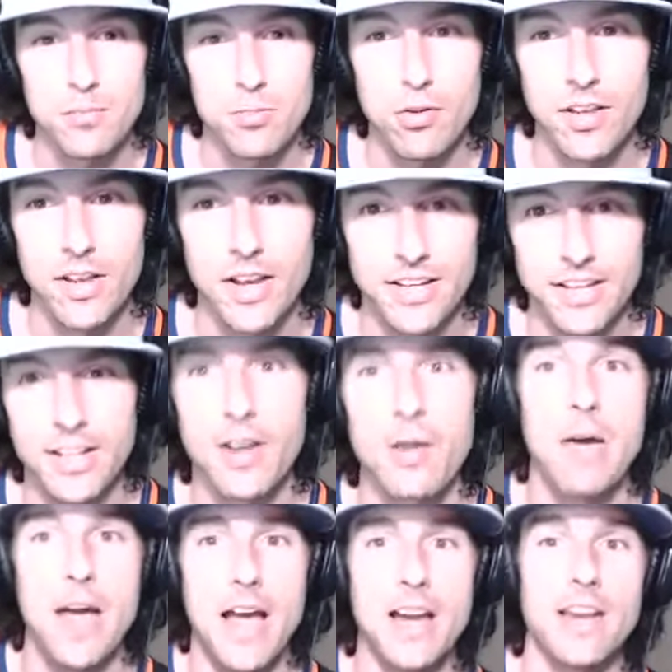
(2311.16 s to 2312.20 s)
play. I can go
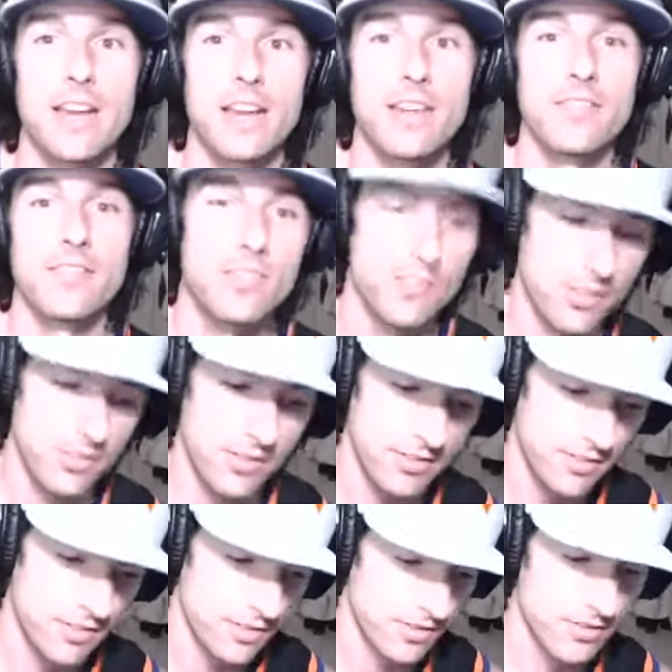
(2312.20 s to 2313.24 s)
back if you
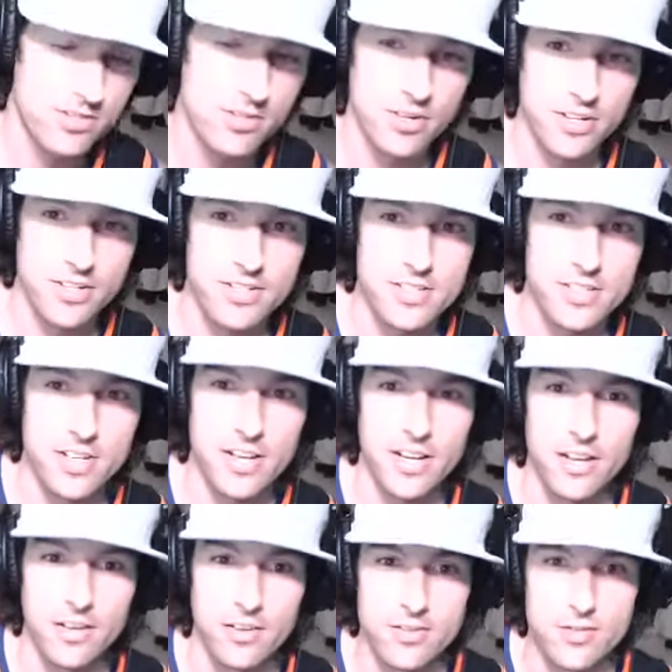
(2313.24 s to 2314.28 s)
use your
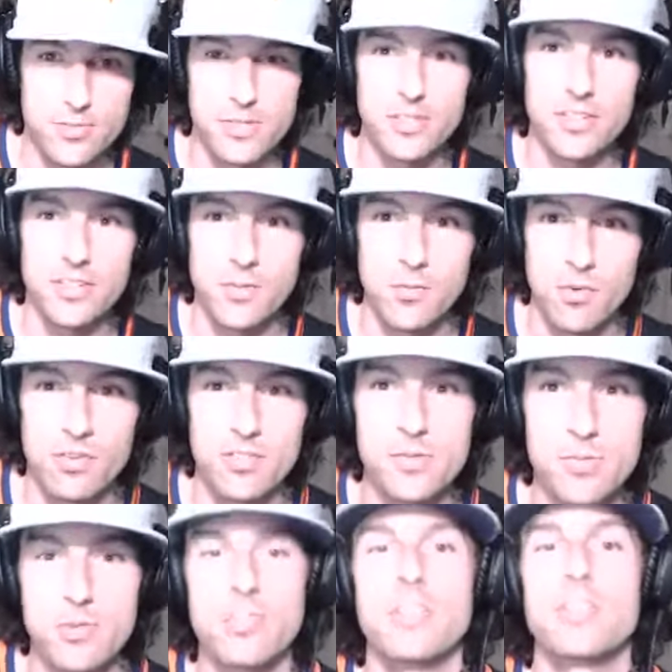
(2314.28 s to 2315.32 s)
NCAA eligibility in one
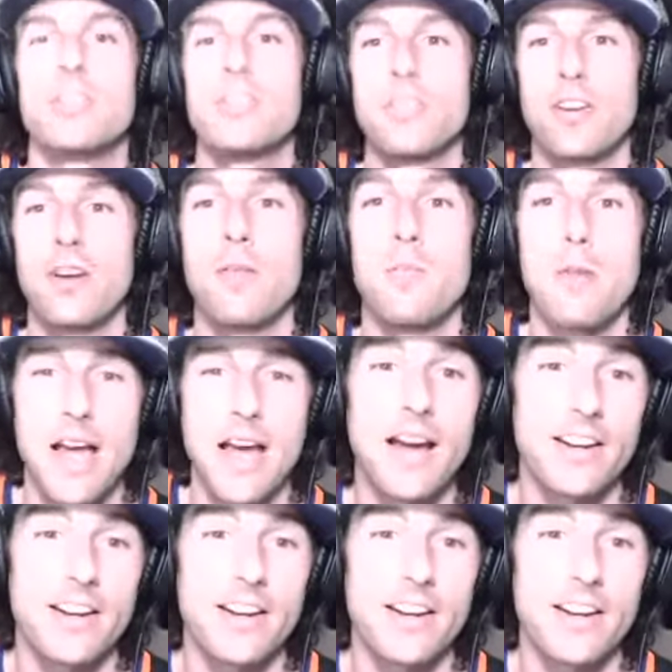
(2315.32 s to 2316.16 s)
sport. You can still go back